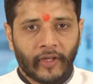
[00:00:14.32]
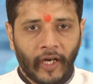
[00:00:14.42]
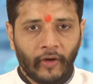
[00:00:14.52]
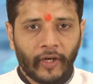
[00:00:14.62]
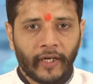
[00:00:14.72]

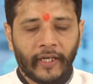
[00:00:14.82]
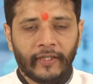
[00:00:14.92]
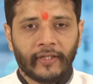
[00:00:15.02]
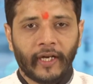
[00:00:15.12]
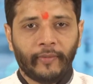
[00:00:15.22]
Hello
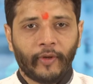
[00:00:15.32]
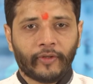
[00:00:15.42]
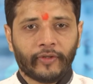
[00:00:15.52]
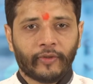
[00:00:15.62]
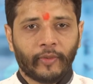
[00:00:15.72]
learners, I am Dr.
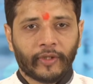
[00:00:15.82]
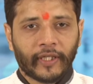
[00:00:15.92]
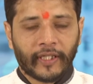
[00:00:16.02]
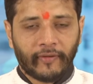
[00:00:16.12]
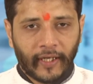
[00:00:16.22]
Subodh
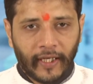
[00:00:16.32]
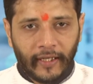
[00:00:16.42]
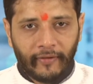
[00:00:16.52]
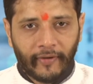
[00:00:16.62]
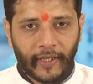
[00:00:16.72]
Kesharwani,
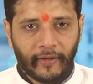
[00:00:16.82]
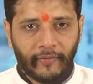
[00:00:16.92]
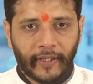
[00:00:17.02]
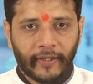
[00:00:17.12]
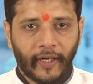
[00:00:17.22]
working with
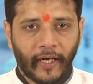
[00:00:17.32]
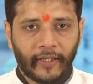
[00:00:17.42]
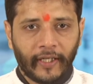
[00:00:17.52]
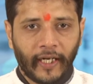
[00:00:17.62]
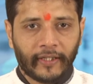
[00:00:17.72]
Indira Gandhi
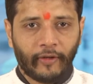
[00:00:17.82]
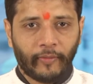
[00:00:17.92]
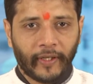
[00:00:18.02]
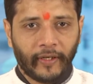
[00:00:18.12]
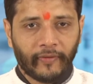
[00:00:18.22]
National
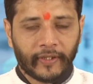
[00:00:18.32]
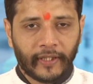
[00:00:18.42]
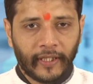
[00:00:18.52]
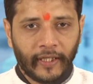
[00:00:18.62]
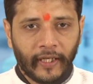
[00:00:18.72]
Open
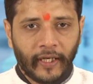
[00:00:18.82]
University